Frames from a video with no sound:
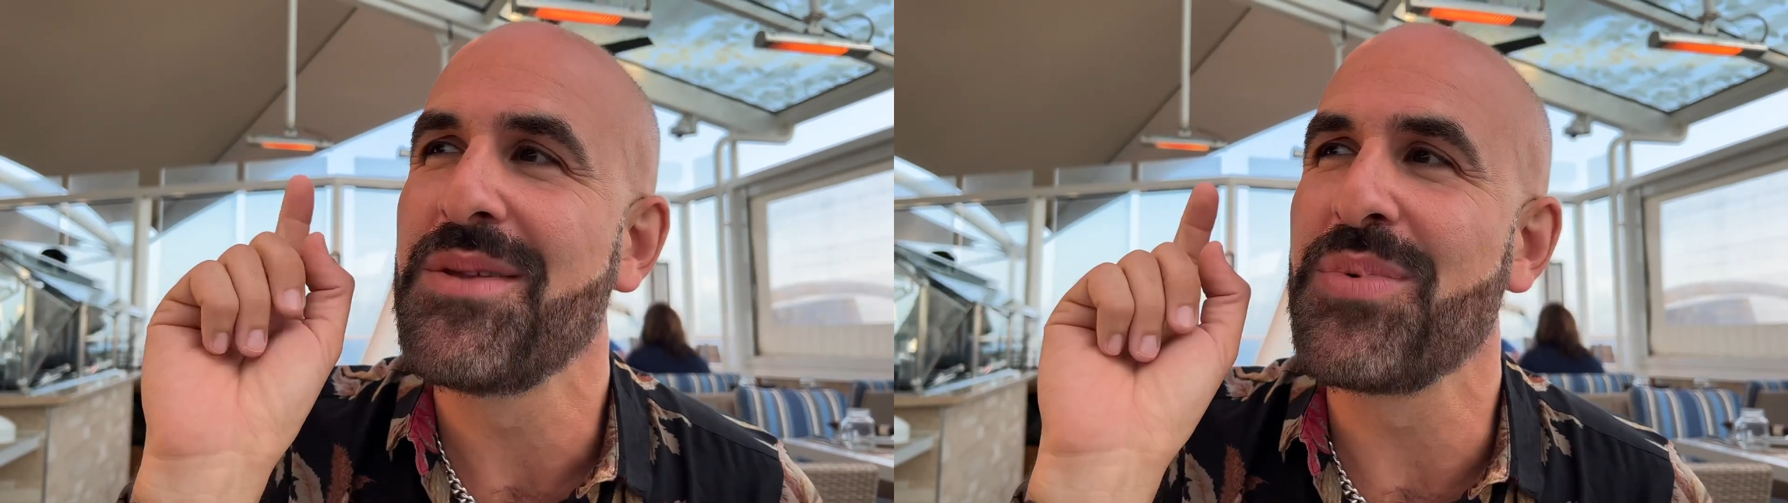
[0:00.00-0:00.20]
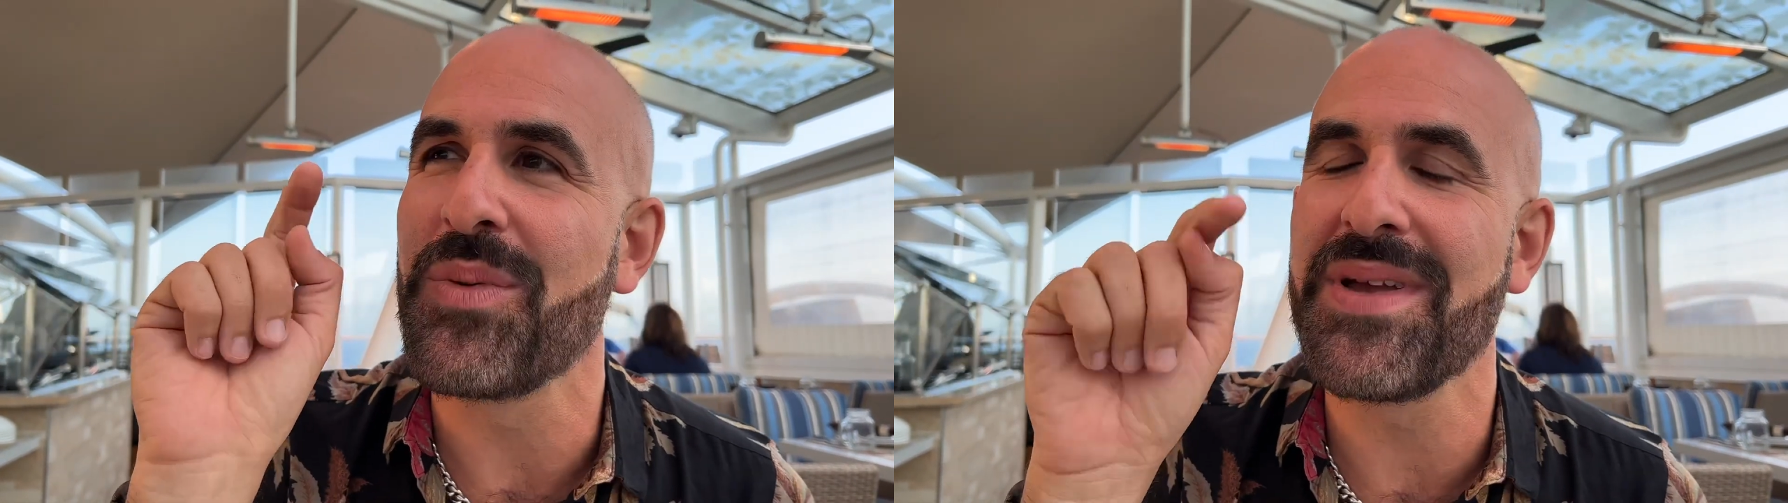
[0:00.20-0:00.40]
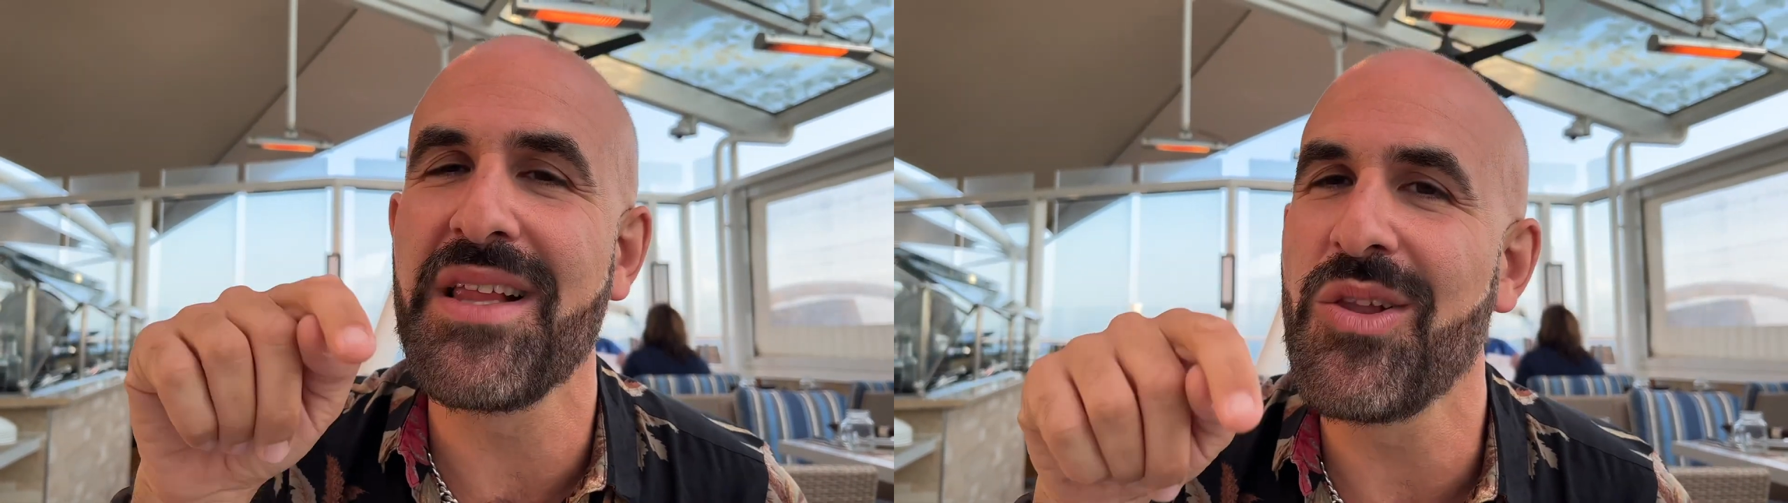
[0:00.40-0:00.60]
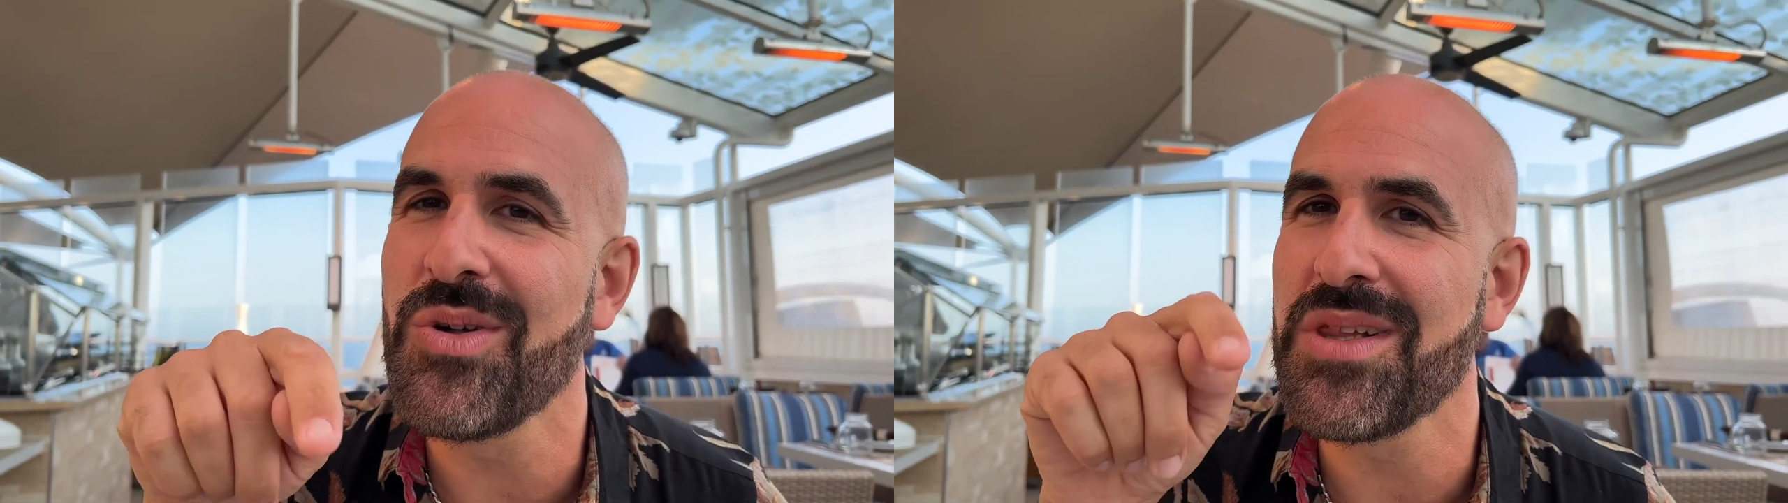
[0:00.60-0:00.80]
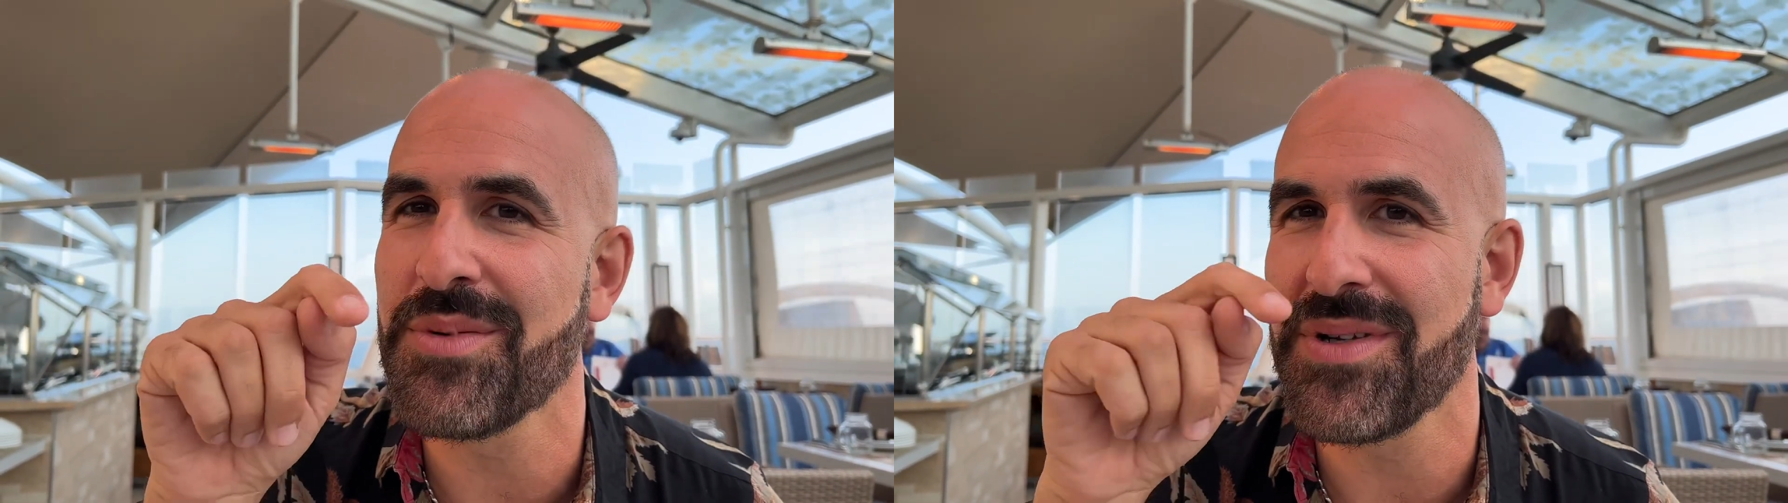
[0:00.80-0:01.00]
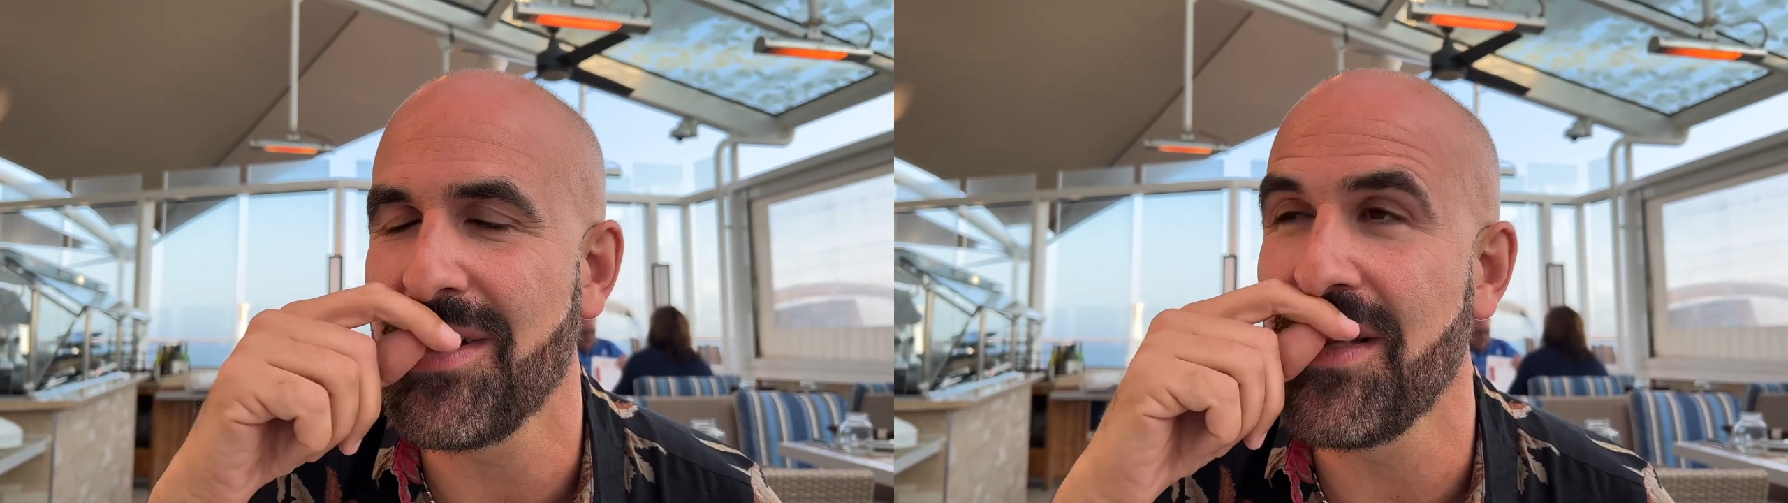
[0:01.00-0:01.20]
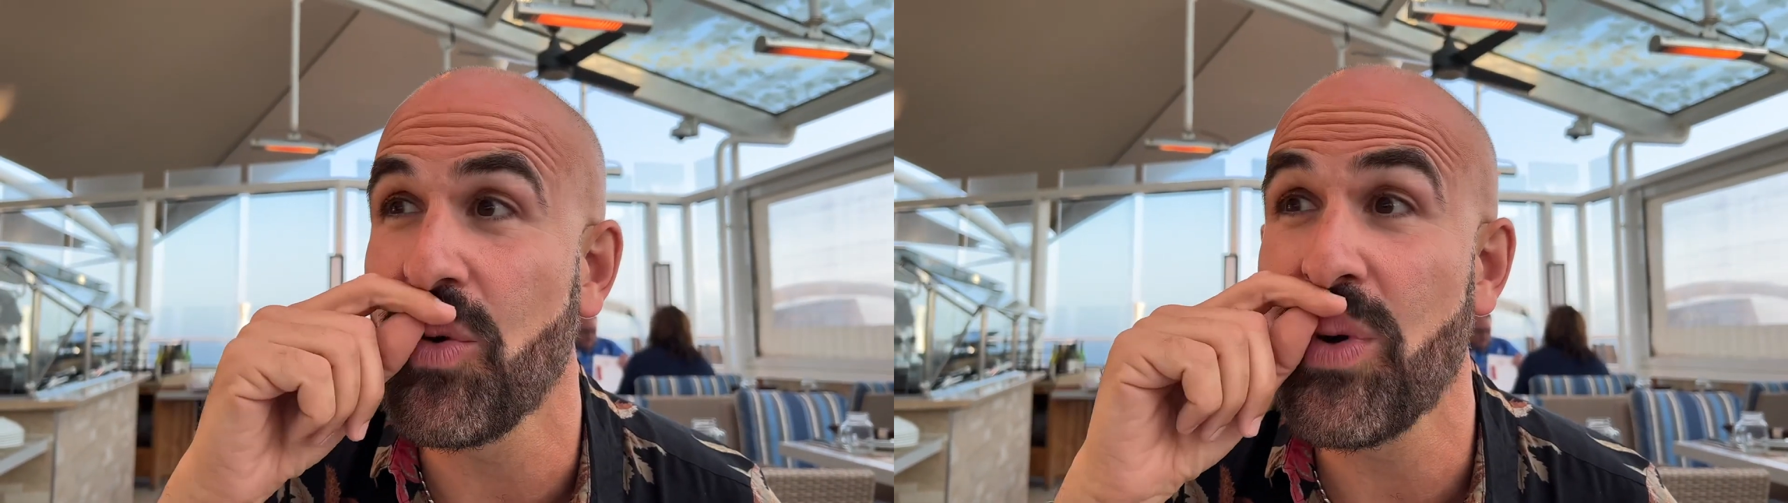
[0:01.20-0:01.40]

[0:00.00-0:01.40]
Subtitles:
but we're in the Lawn Club Grill